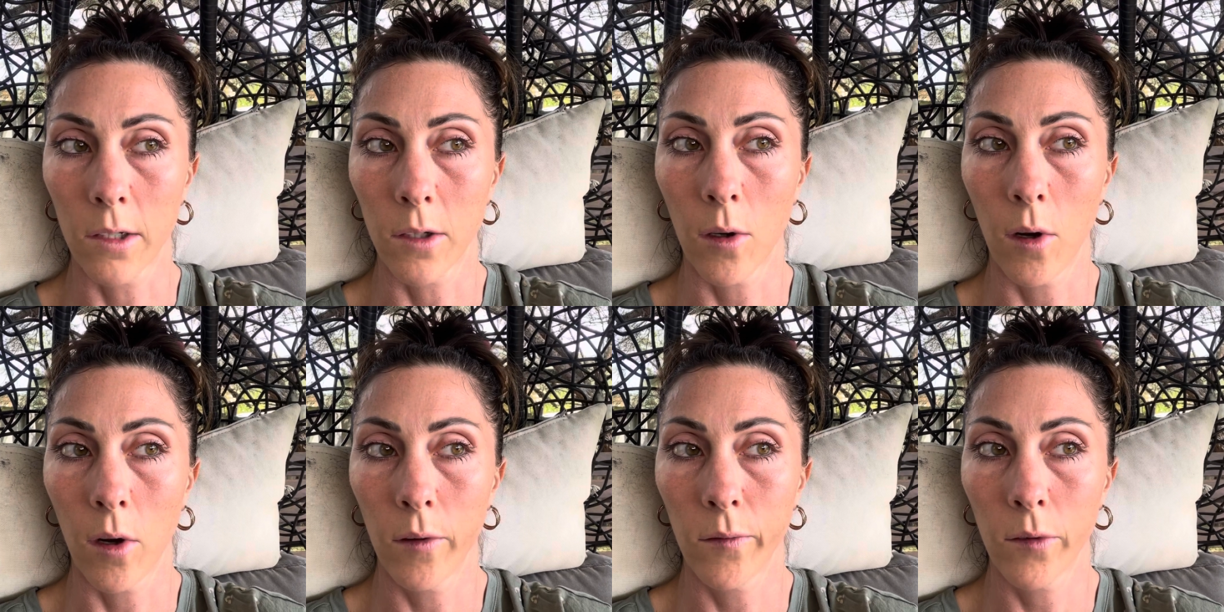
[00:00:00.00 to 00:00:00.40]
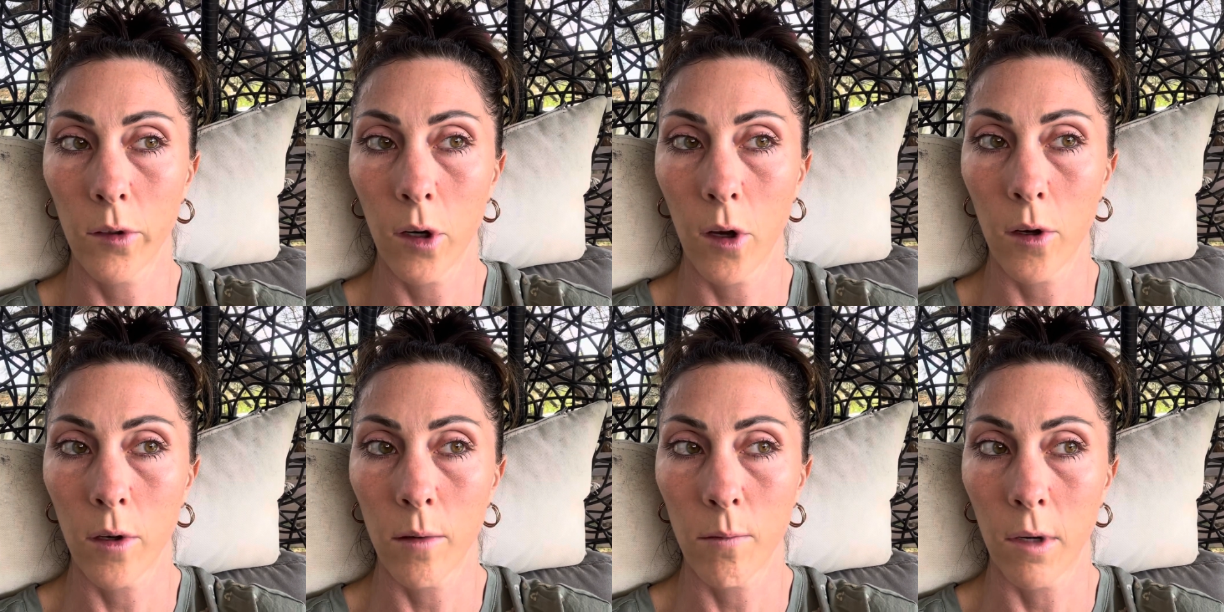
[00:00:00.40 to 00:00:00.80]
So I
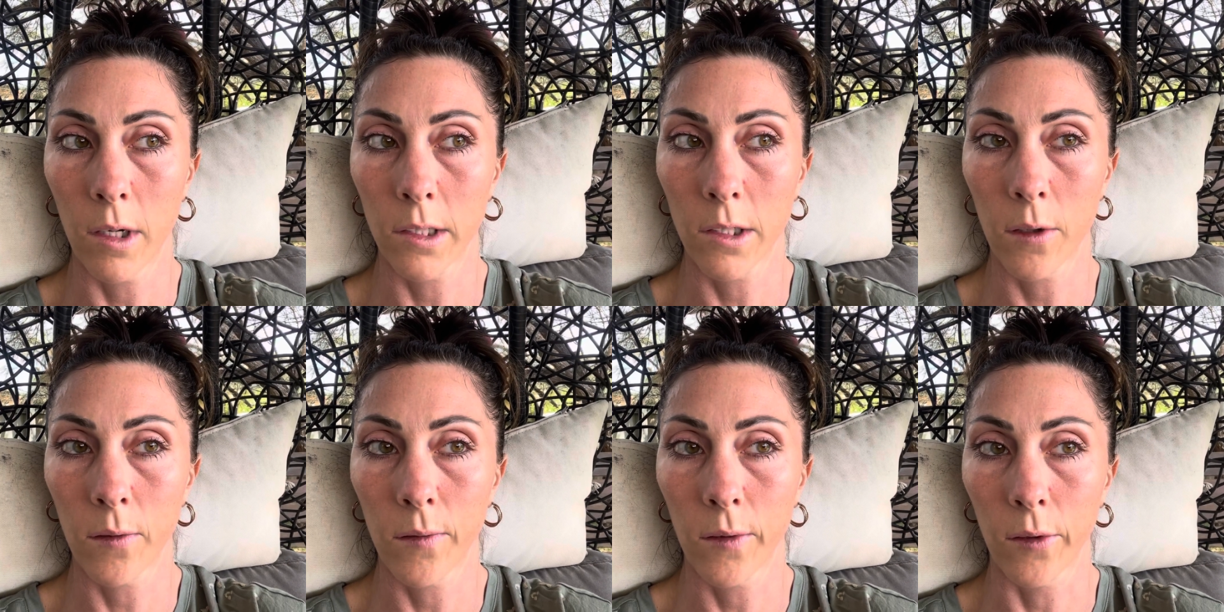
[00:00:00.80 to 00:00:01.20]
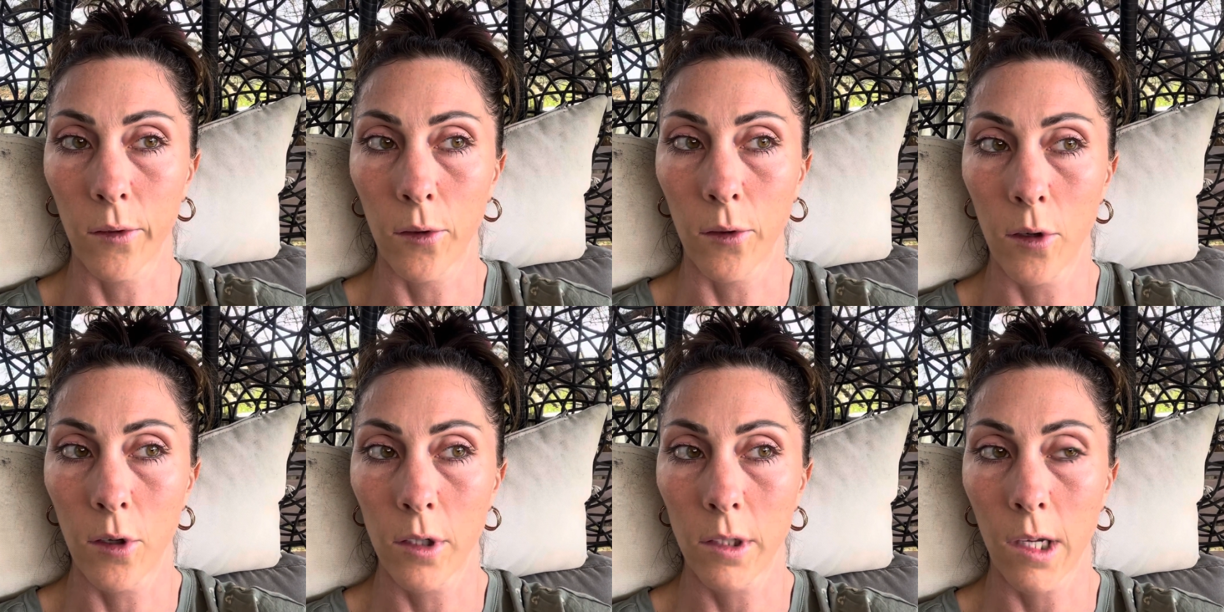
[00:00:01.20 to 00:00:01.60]
overloaded myself on
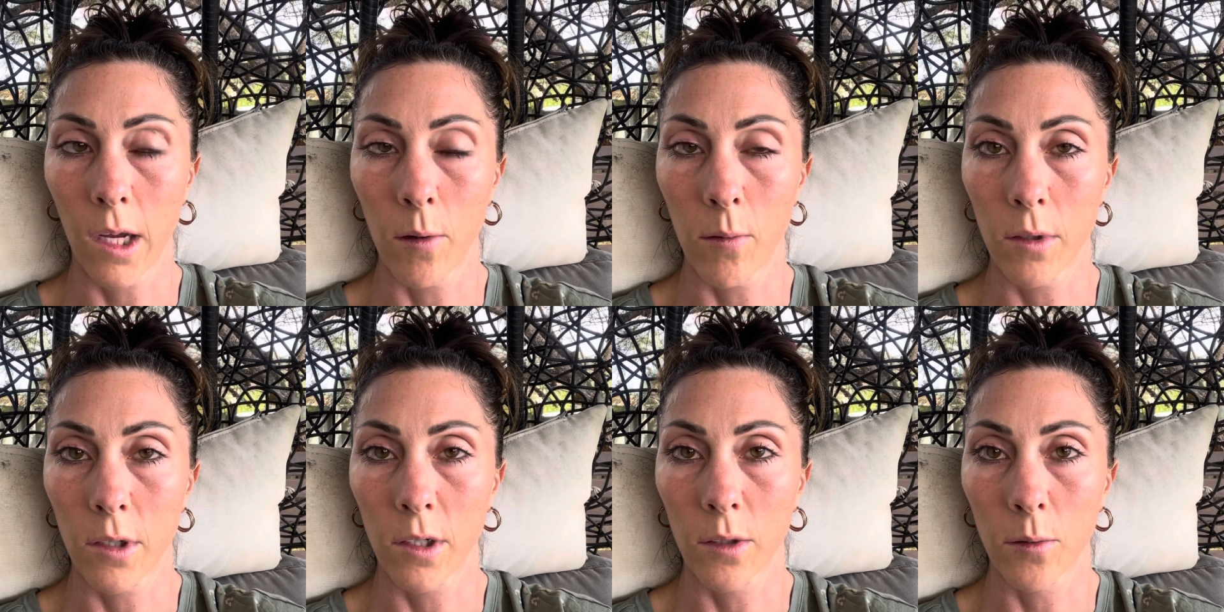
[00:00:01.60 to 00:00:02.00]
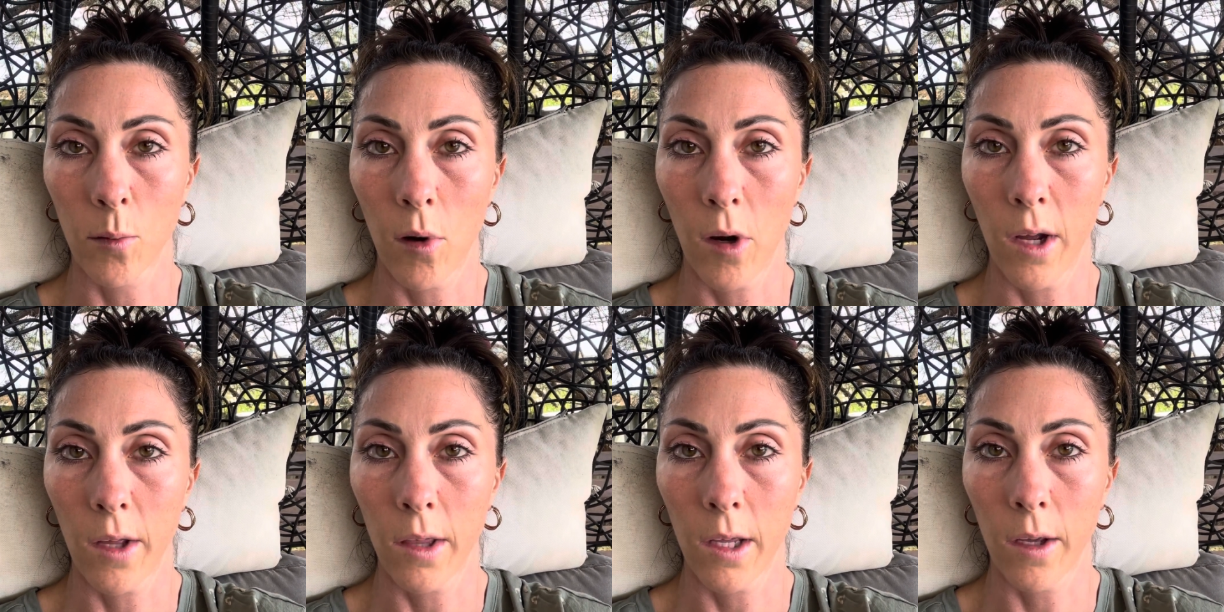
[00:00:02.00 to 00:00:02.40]
Thursday, which is
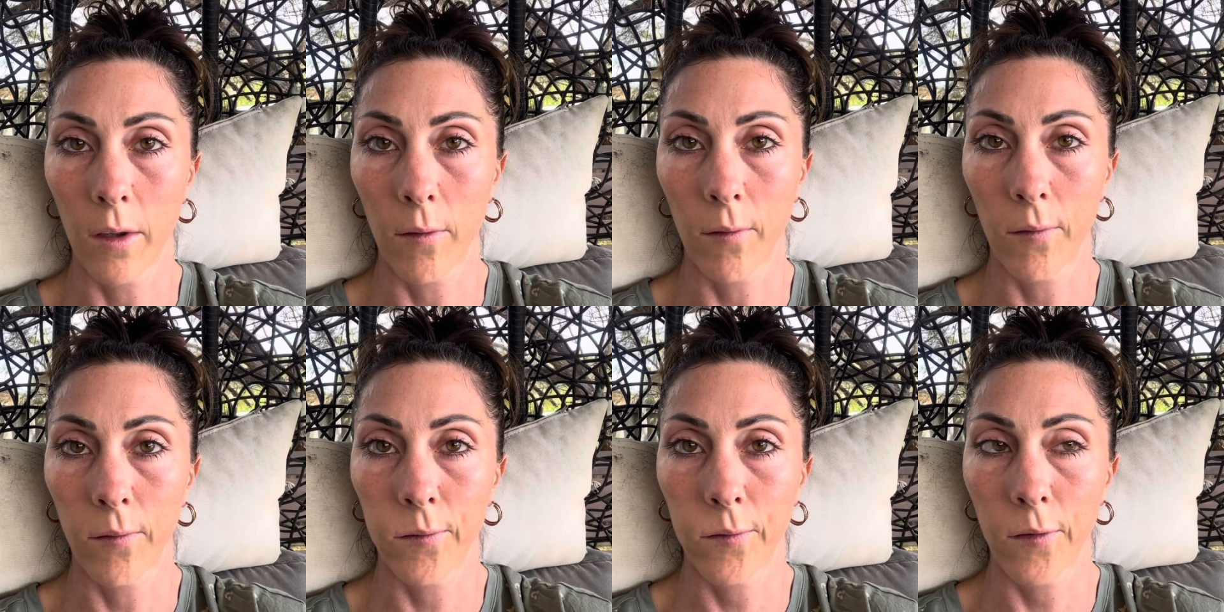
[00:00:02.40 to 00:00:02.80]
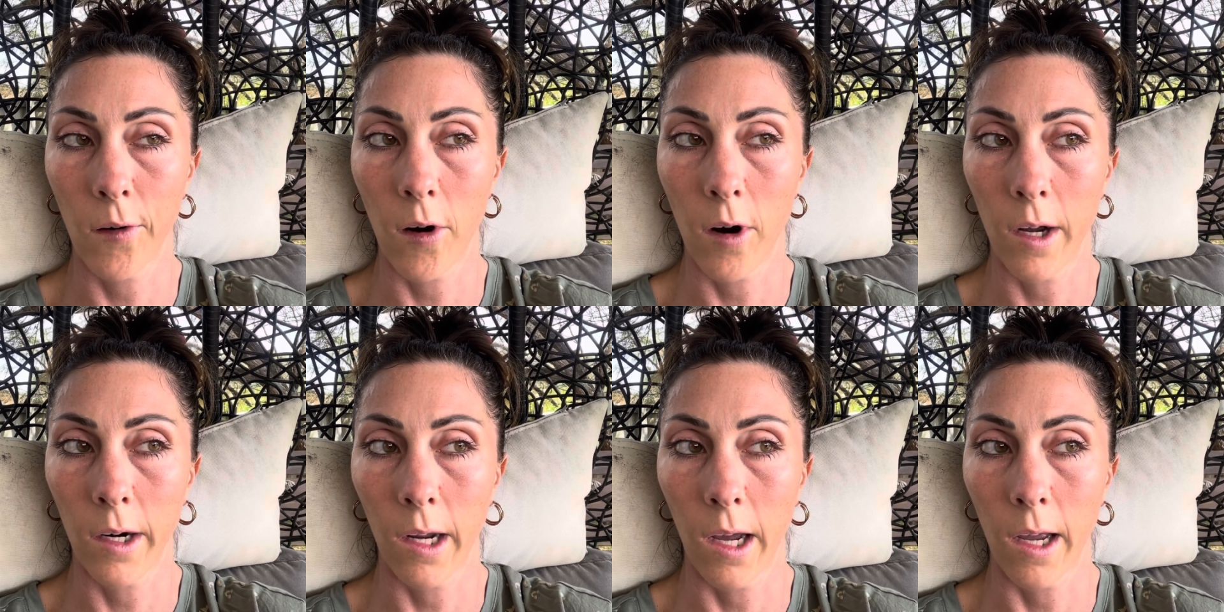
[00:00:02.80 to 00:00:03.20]
why I think
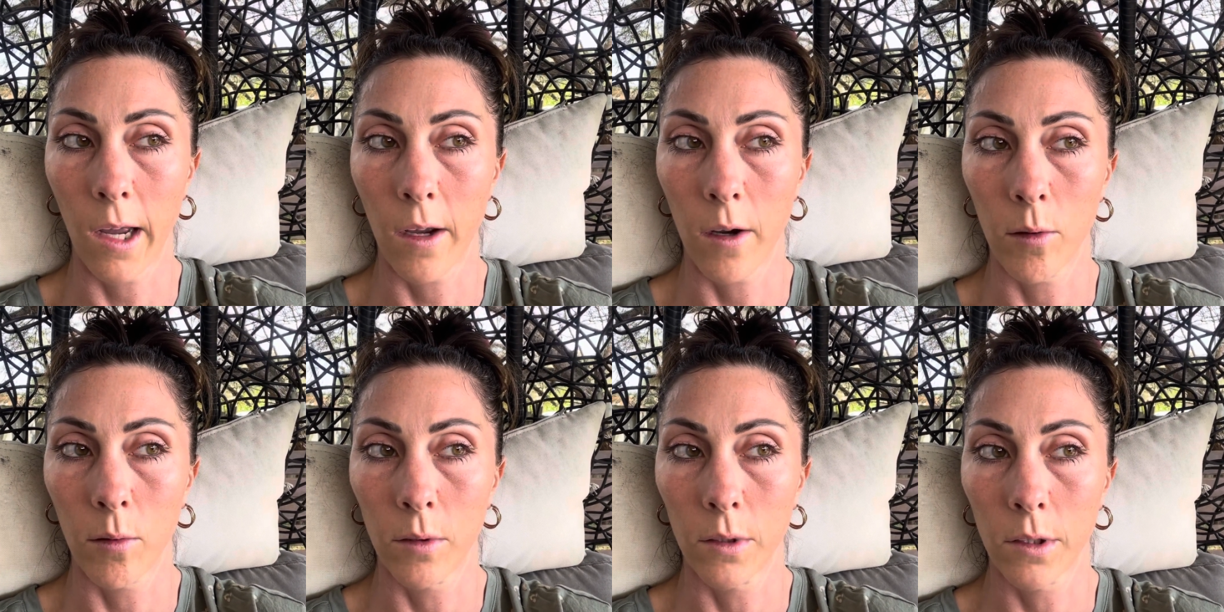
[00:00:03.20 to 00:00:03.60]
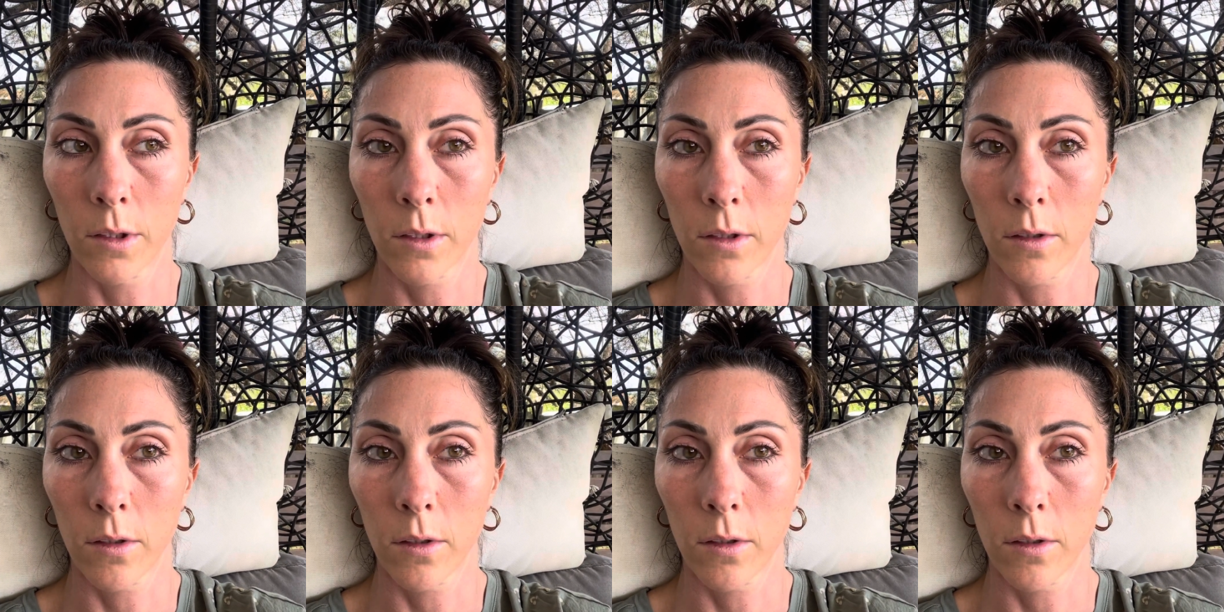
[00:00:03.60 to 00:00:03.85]
Friday or